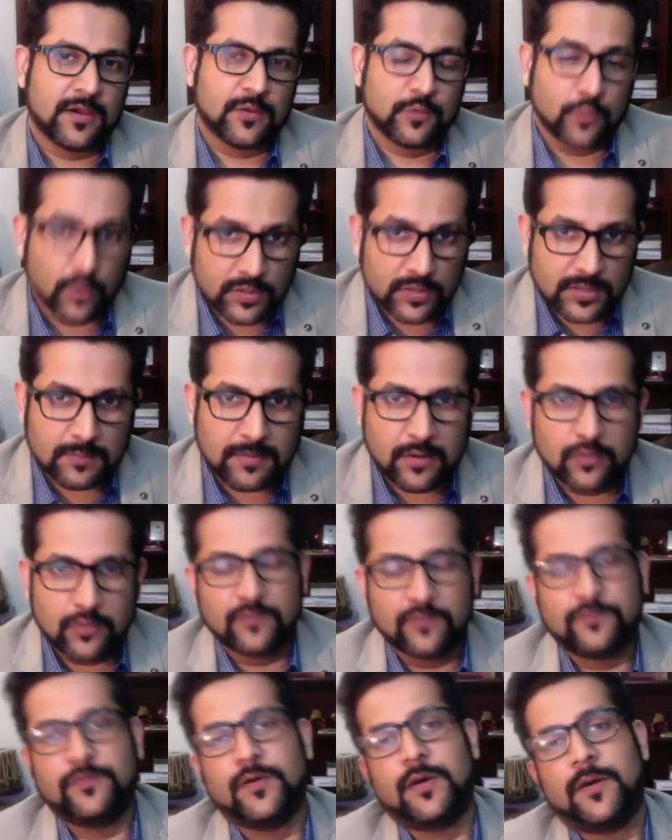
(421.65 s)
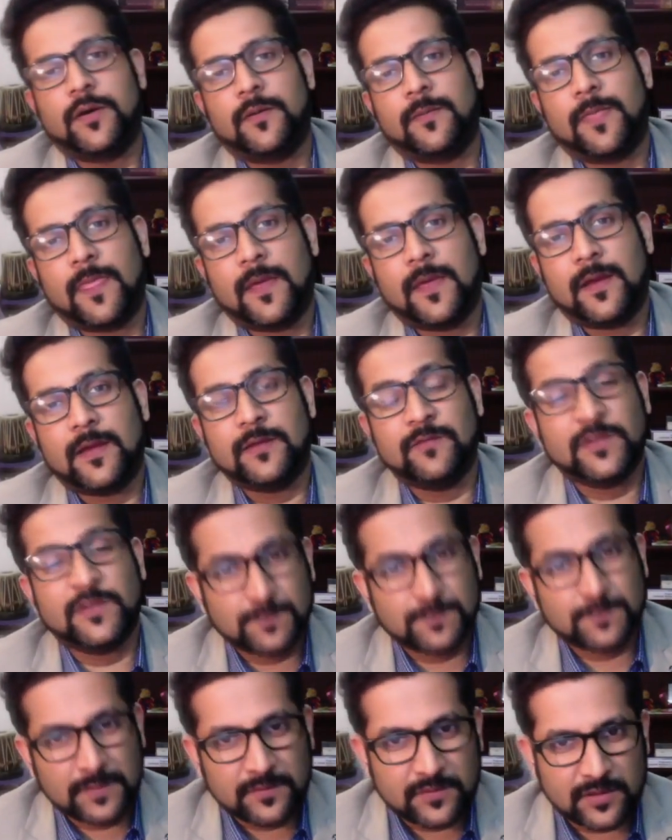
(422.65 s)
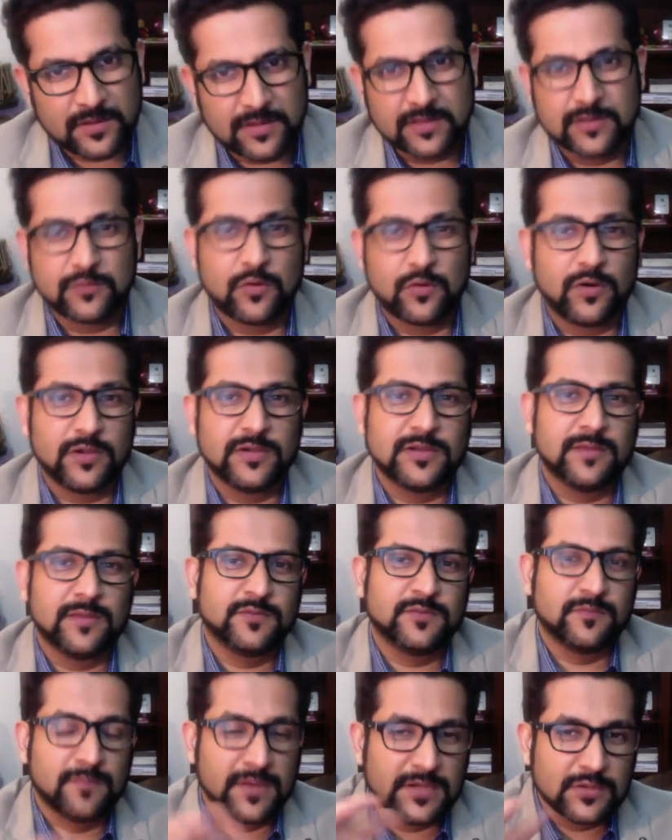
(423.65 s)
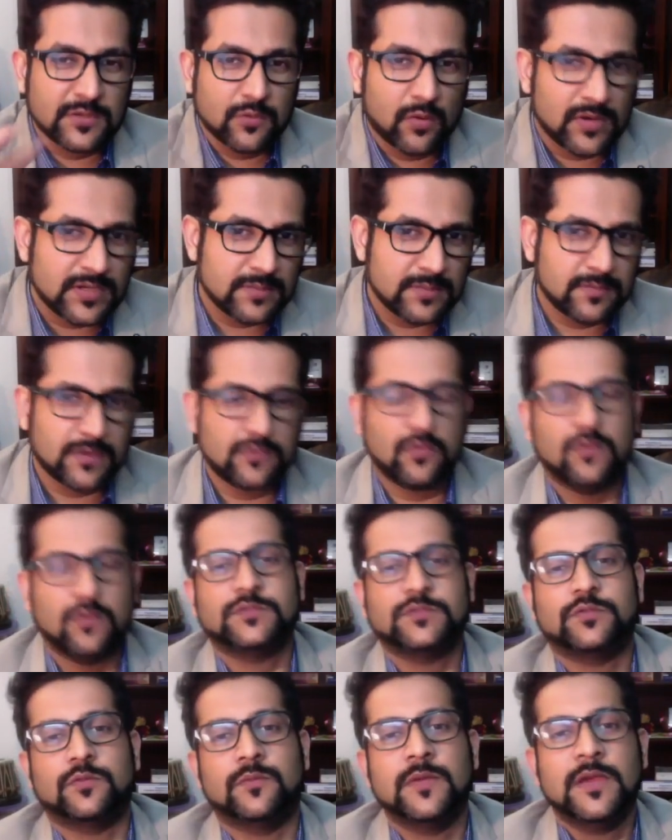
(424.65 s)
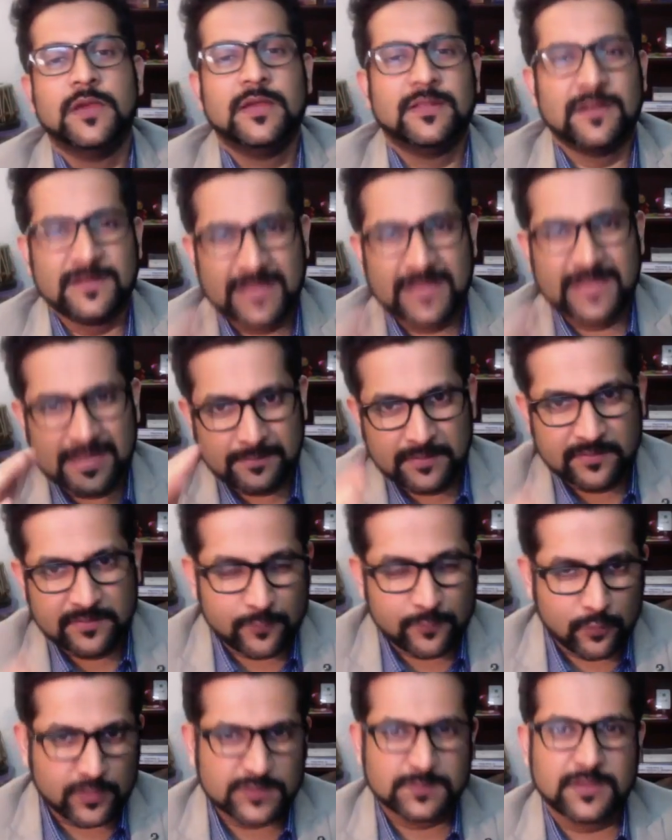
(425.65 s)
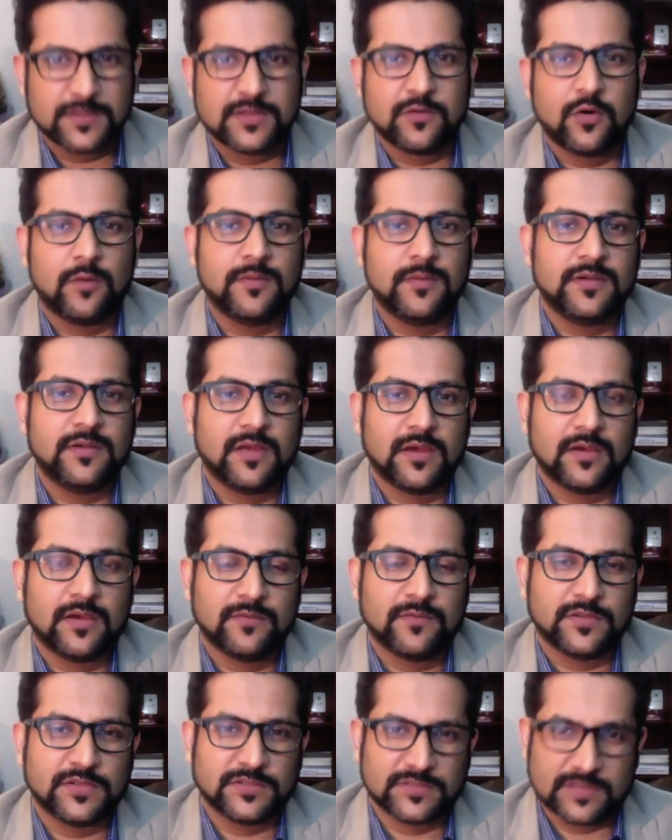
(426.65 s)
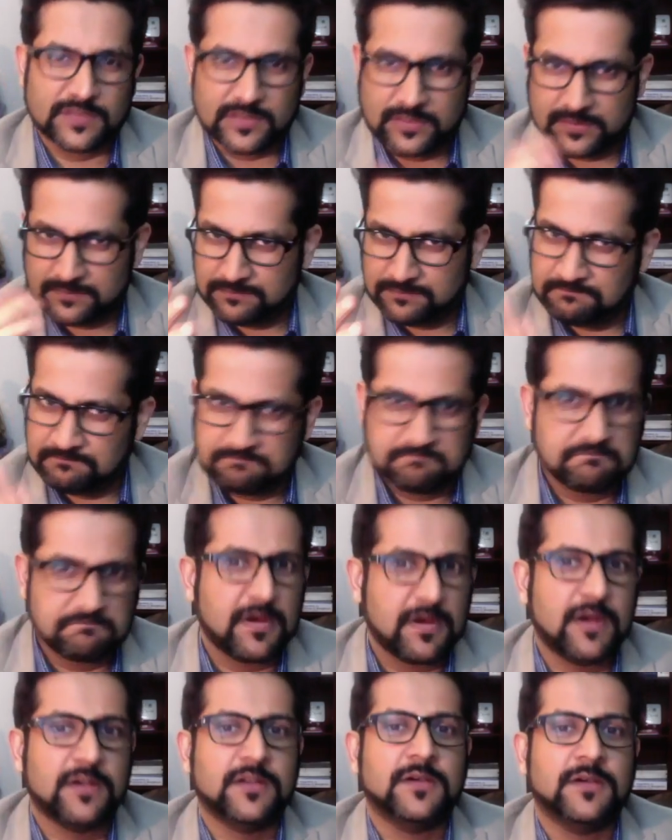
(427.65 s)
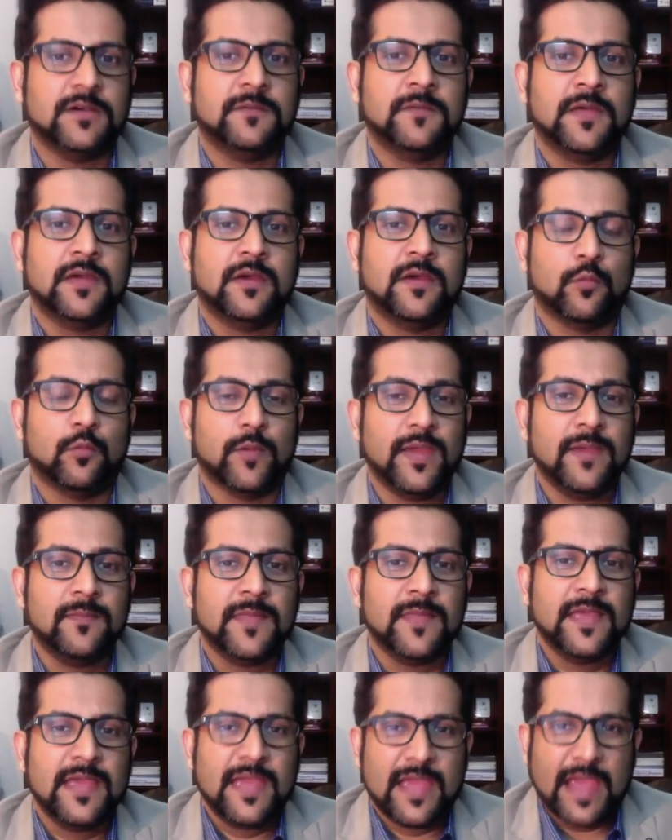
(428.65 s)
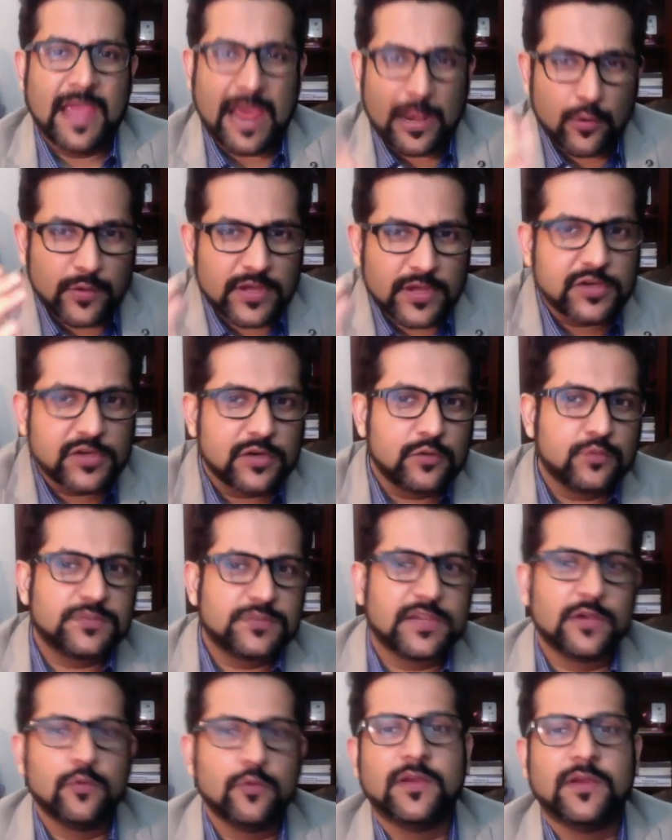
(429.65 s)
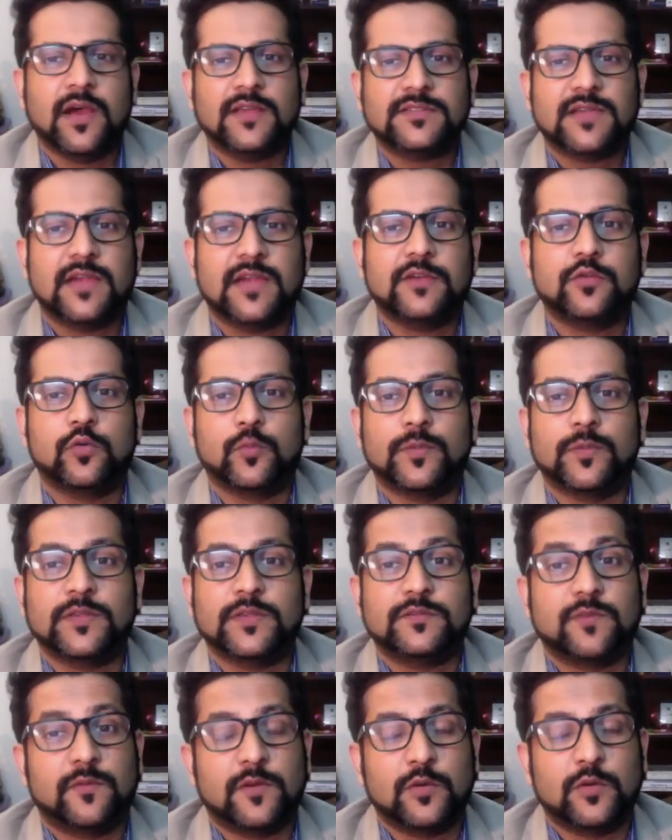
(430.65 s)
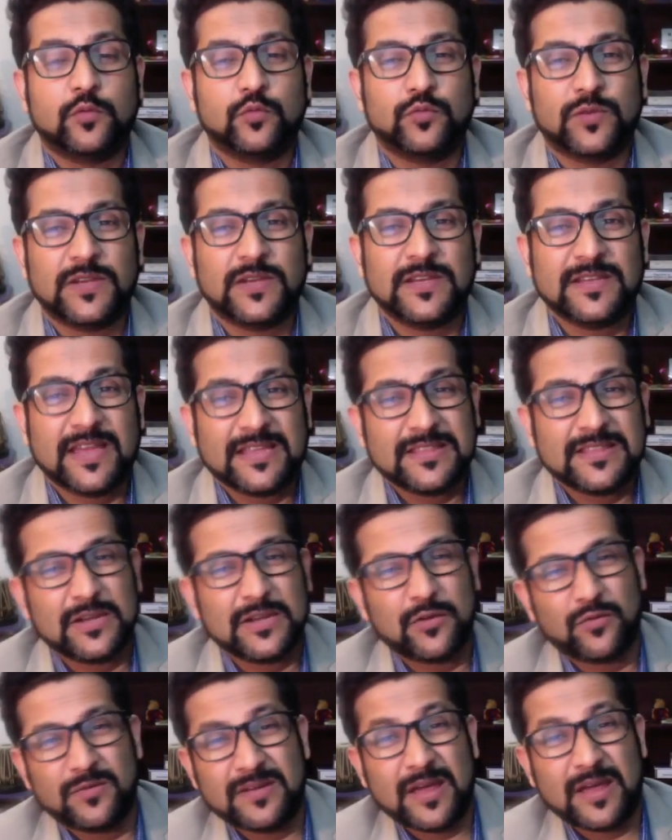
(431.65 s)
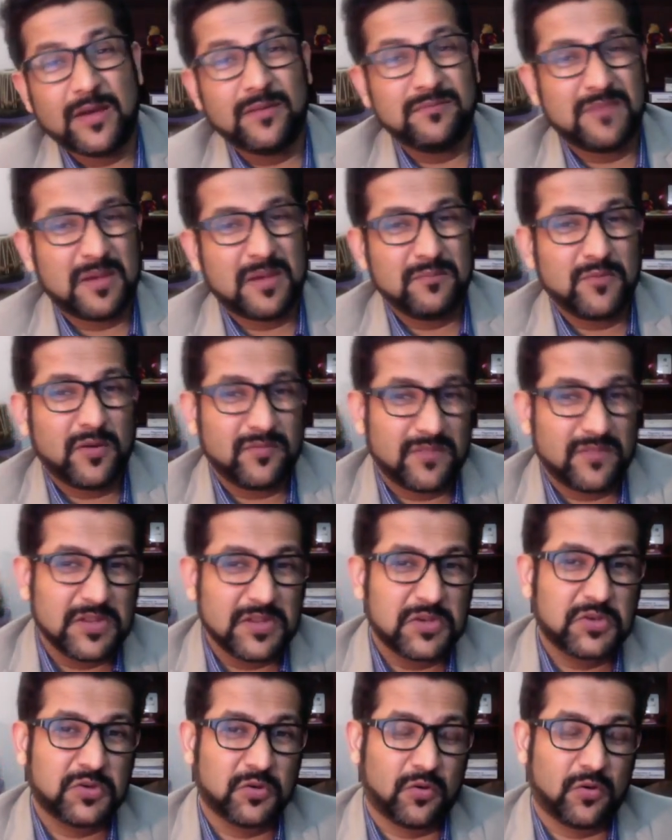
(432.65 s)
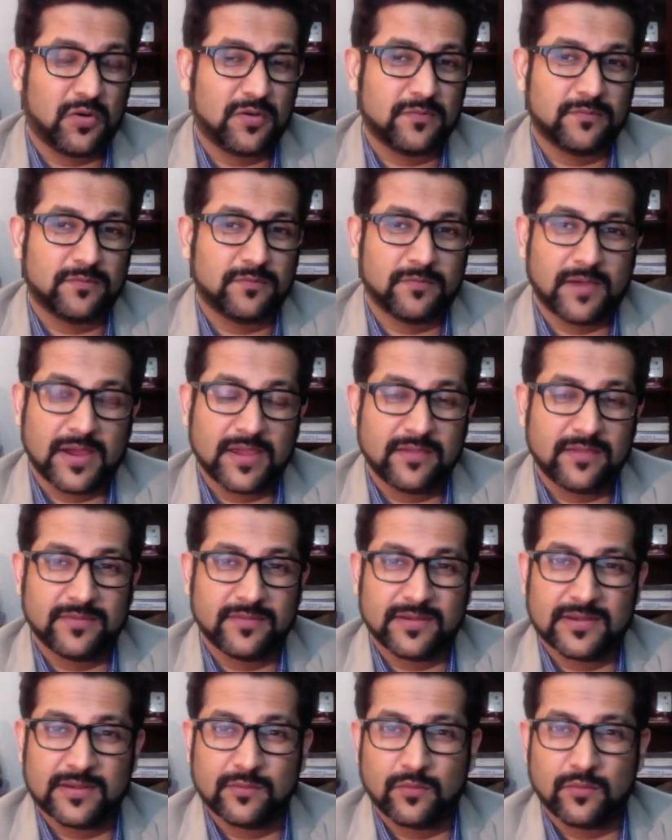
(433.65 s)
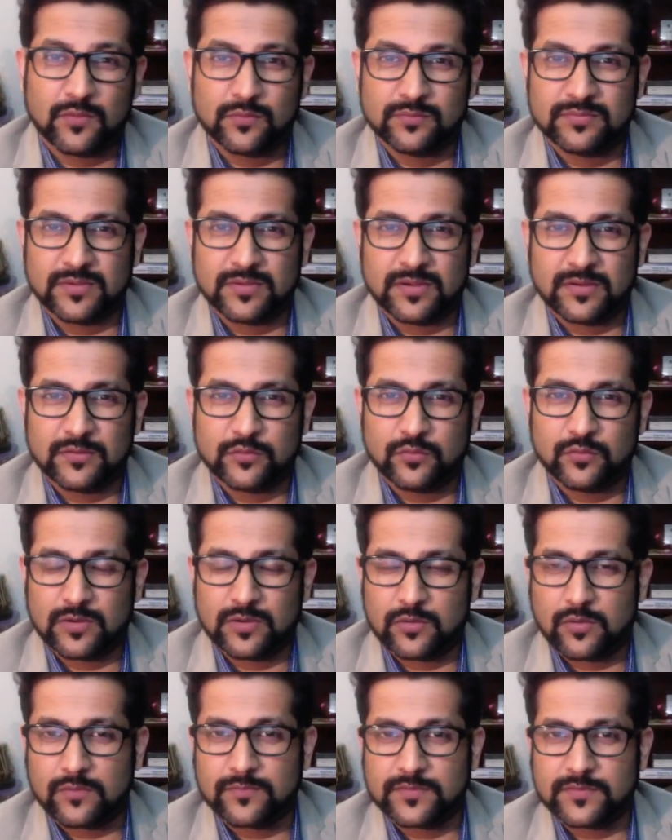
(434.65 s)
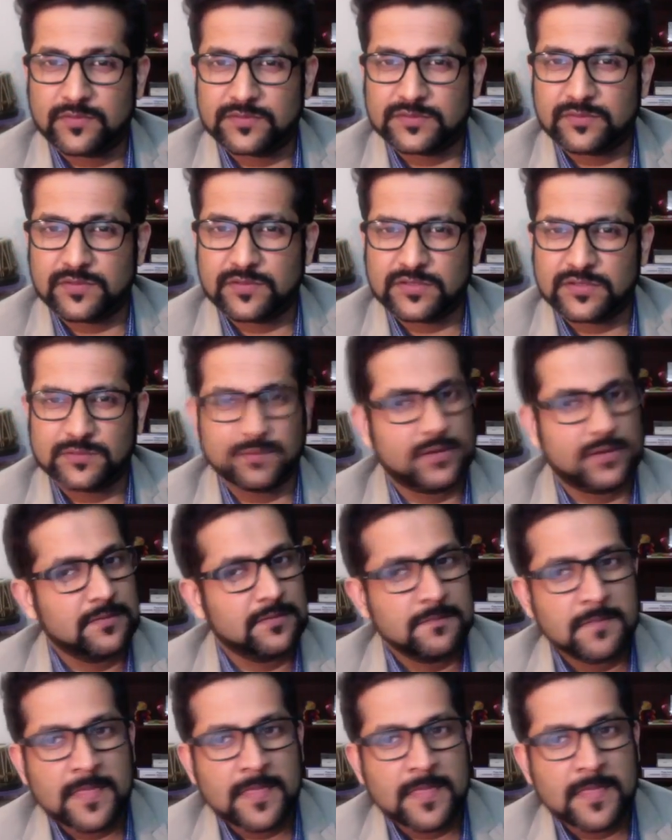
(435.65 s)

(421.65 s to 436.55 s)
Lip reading: good amount of investment, not in terms of money only, but also time and focus by the government, which is underway. Allocation to scheduled caste hike to rupees 52,393 crore. Now, I'm not very sure why we really want to do a lot with reservations, but